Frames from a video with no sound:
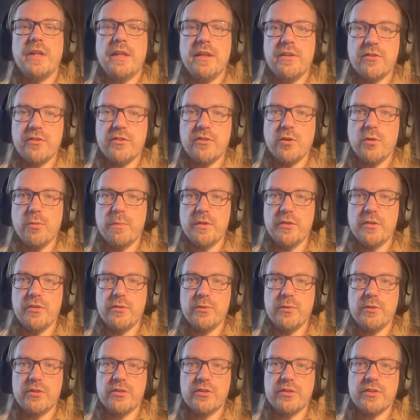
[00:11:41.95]
is open
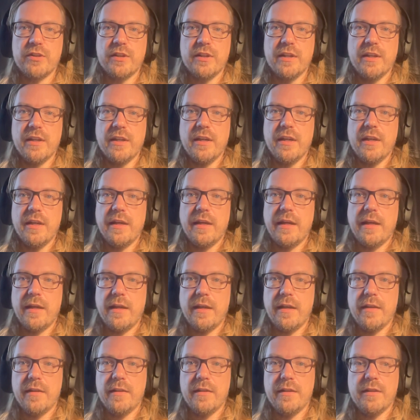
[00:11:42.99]
sourced,
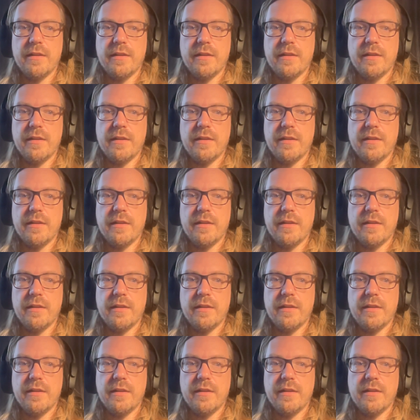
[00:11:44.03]
and